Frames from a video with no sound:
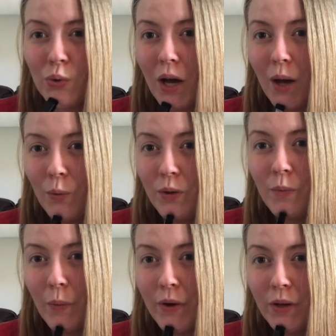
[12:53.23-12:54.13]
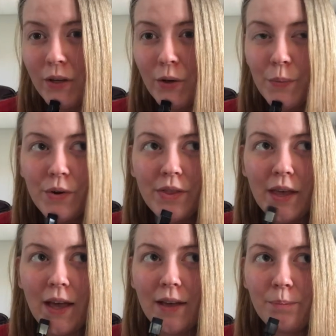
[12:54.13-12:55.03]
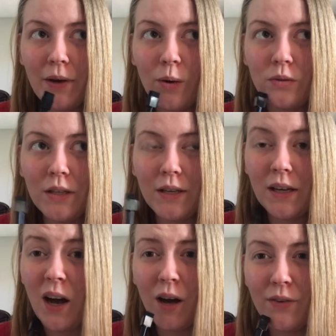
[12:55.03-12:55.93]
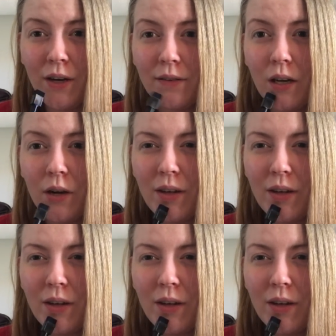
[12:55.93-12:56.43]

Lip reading: I will probably incorporate that, but only like half an avocado.